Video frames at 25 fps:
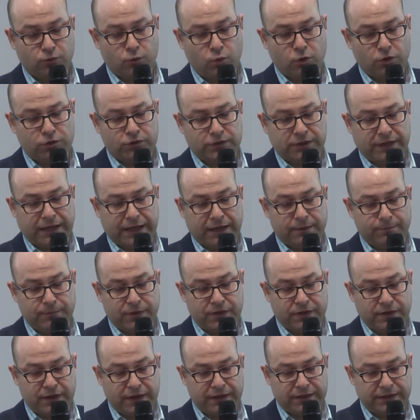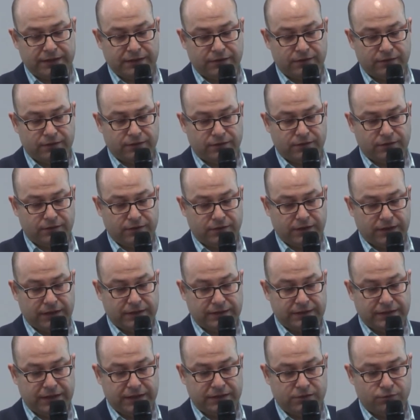what can be done
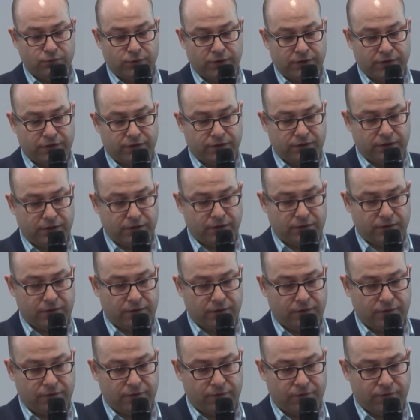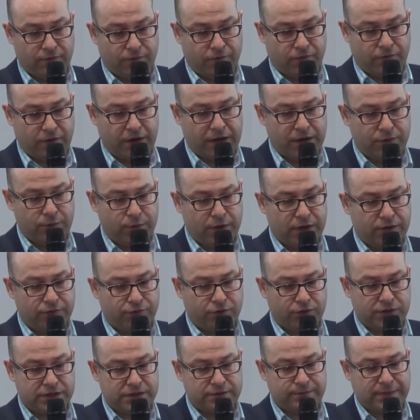indeed with FI-WARE
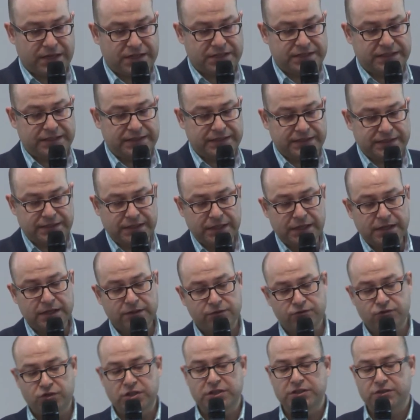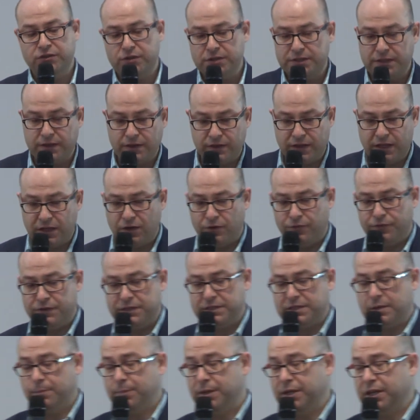for the smart cities. The interesting thing of
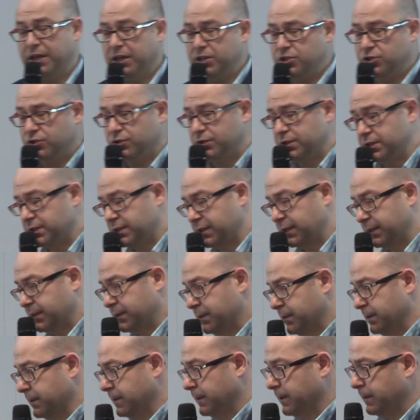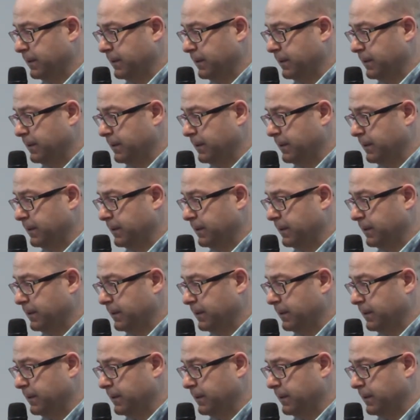this application is that